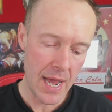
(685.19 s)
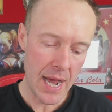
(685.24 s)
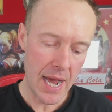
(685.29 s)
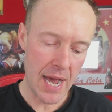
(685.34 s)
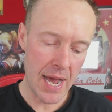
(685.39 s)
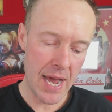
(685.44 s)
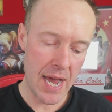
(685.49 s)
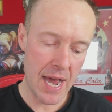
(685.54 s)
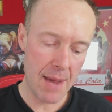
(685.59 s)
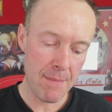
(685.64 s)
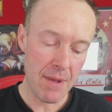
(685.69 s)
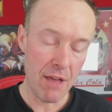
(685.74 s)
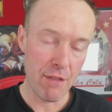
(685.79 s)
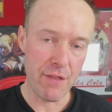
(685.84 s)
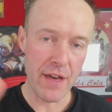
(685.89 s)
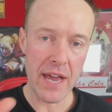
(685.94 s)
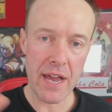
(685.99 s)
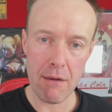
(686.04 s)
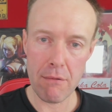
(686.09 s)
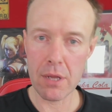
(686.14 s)

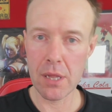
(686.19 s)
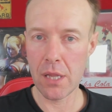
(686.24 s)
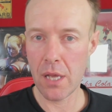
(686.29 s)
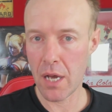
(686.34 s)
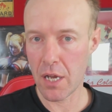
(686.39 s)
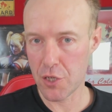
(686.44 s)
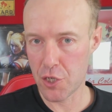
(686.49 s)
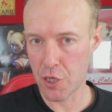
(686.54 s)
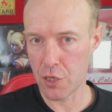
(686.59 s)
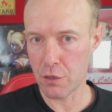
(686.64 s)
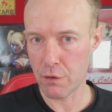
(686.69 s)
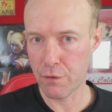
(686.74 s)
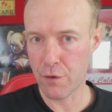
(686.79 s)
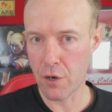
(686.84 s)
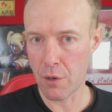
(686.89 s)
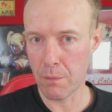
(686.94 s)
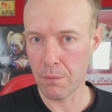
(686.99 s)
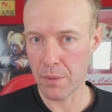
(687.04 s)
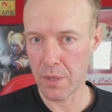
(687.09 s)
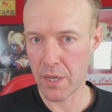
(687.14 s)
They are a large enough
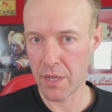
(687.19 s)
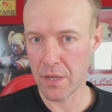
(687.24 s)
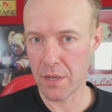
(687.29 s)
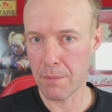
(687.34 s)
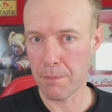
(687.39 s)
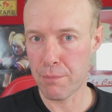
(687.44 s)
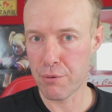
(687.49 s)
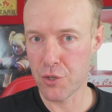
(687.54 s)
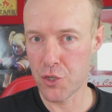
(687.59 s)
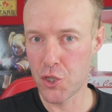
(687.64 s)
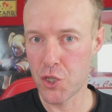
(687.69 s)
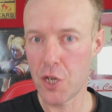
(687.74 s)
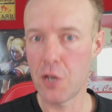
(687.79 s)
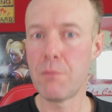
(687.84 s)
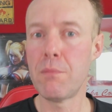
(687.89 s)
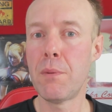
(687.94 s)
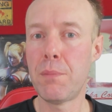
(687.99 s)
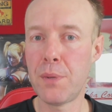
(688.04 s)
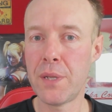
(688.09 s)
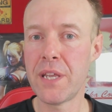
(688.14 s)
company that
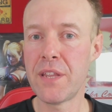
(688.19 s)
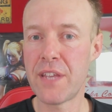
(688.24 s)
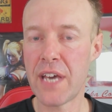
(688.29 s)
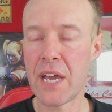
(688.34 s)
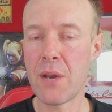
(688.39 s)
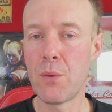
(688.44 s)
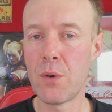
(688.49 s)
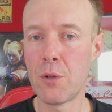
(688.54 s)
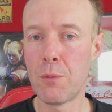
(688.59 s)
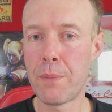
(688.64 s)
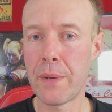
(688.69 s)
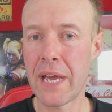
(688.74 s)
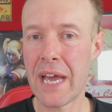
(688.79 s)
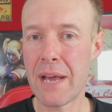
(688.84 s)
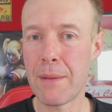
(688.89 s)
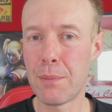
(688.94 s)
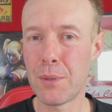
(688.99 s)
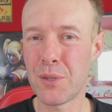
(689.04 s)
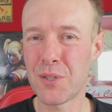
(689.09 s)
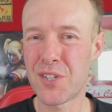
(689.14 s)
presumably they will be
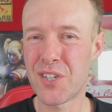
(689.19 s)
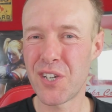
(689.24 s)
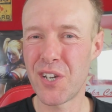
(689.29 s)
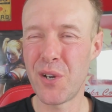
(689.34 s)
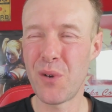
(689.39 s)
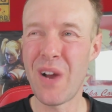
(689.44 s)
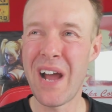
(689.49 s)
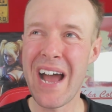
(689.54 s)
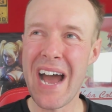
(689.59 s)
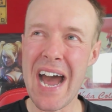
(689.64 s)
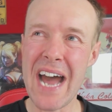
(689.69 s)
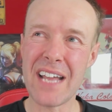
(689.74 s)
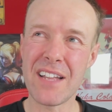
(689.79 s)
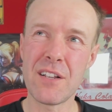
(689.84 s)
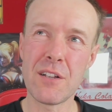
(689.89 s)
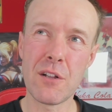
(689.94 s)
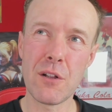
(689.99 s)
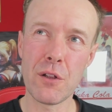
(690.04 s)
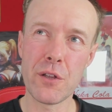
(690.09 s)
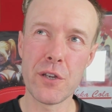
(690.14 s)
able to
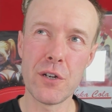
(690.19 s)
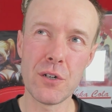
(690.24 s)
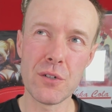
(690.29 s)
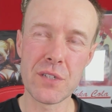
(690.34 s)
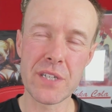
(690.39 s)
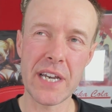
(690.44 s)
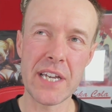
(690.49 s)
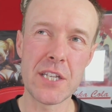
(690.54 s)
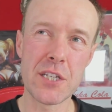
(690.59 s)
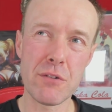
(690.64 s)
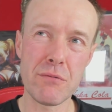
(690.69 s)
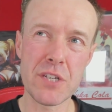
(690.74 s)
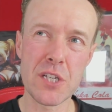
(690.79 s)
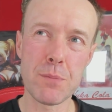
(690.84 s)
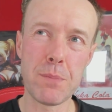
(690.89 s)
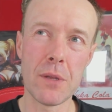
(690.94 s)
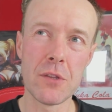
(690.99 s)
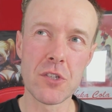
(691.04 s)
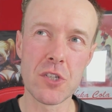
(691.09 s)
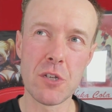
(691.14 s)
handle your data
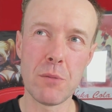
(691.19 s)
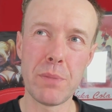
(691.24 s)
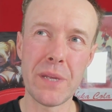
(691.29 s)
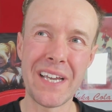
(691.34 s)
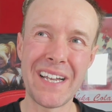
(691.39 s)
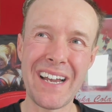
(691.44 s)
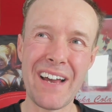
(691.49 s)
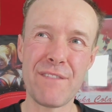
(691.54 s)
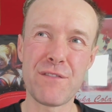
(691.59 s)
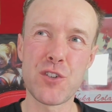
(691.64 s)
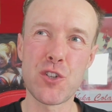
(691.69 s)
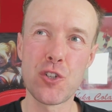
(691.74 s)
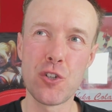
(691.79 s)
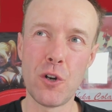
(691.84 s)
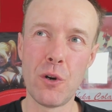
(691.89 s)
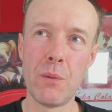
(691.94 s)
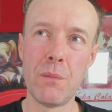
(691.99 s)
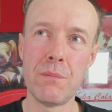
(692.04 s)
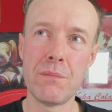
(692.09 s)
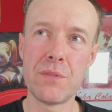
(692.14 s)
responsibly and have
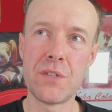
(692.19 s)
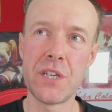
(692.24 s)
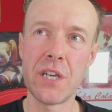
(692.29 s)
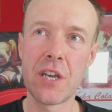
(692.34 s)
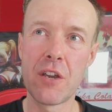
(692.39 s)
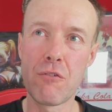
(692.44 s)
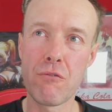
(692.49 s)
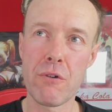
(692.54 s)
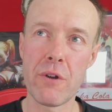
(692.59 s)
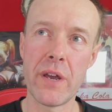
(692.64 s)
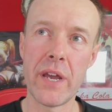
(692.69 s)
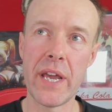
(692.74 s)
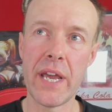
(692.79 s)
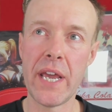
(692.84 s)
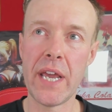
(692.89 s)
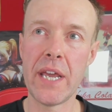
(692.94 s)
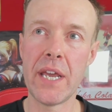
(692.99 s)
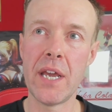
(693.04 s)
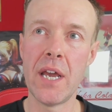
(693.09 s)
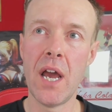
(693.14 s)
some
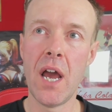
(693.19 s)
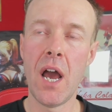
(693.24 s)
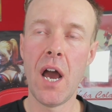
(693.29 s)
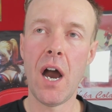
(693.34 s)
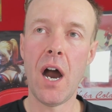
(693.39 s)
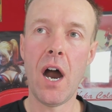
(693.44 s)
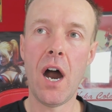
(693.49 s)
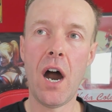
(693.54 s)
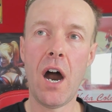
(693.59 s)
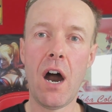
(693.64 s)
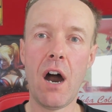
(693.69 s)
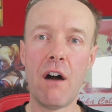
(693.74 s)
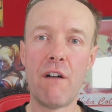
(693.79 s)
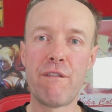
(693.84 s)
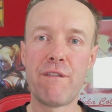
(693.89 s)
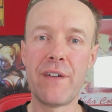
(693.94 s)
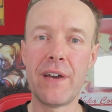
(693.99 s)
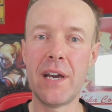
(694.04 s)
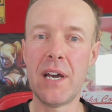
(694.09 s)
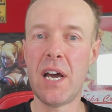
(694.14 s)
degree
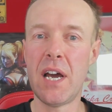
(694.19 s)
of